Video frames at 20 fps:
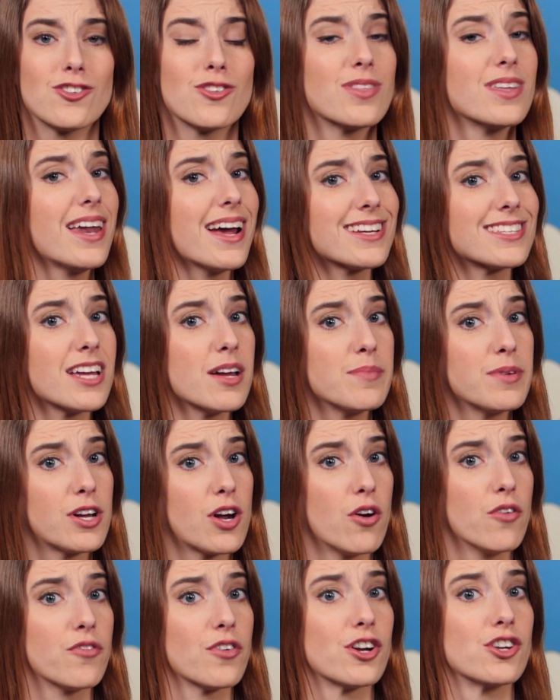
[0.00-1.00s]
So the next time you
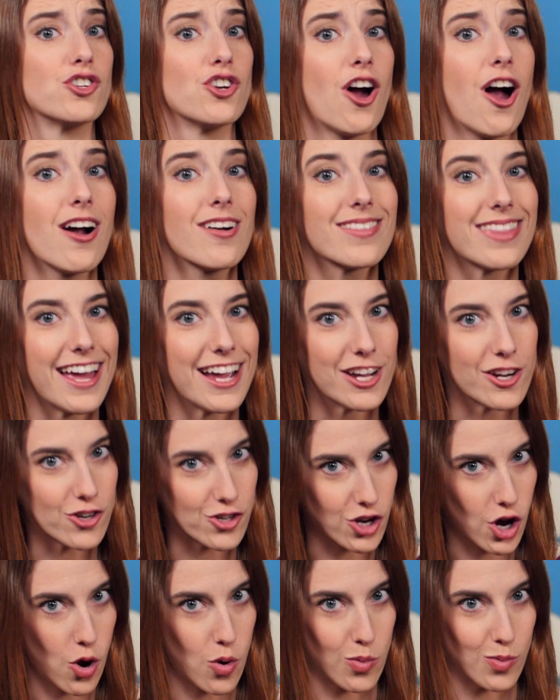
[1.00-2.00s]
go for a jog, thank your
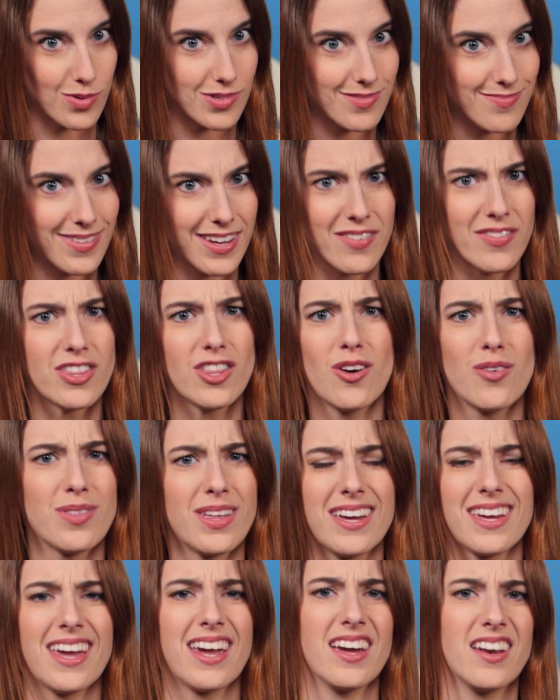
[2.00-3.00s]
toes, even though
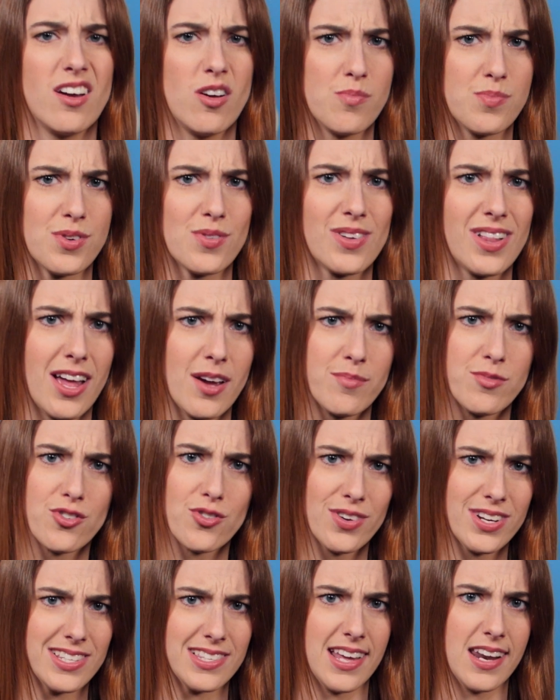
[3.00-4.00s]
they can't help you climb
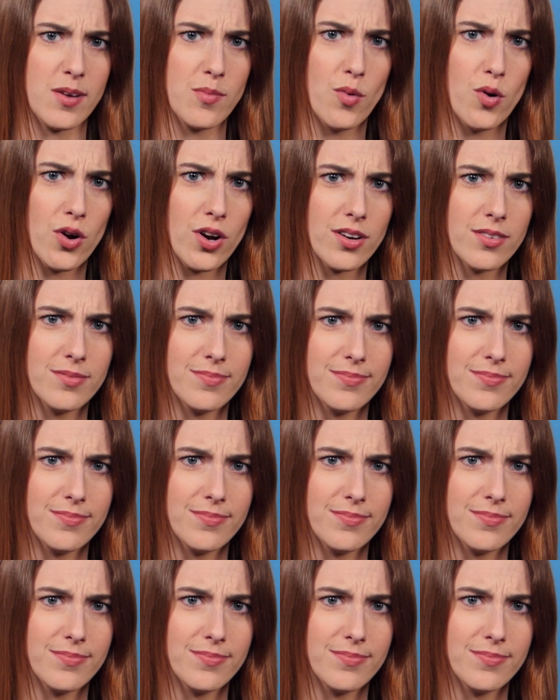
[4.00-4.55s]
trees anymore.